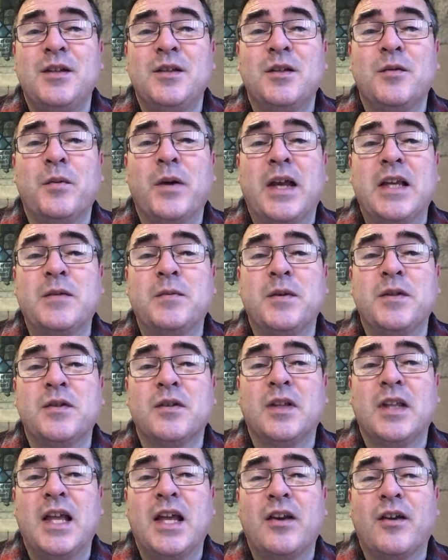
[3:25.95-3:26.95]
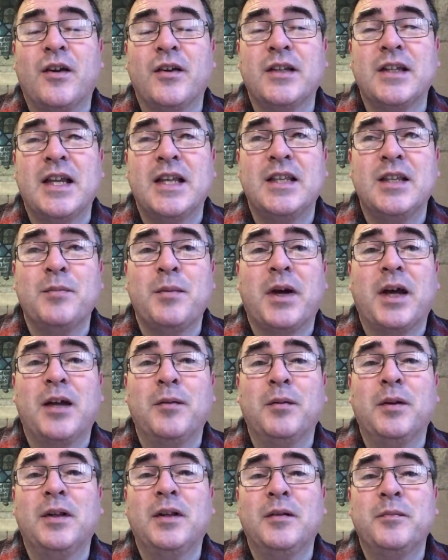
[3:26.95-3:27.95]
the ways which are laid out in the
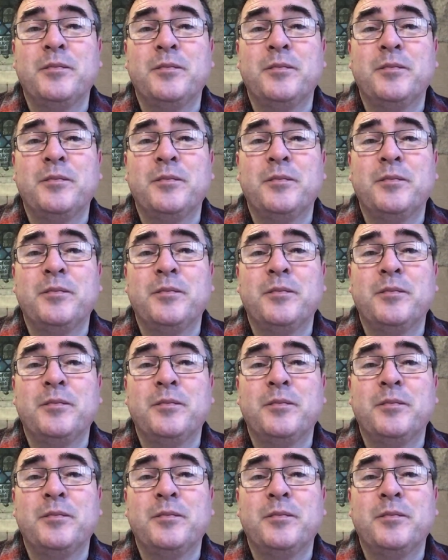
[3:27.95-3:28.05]
Bible.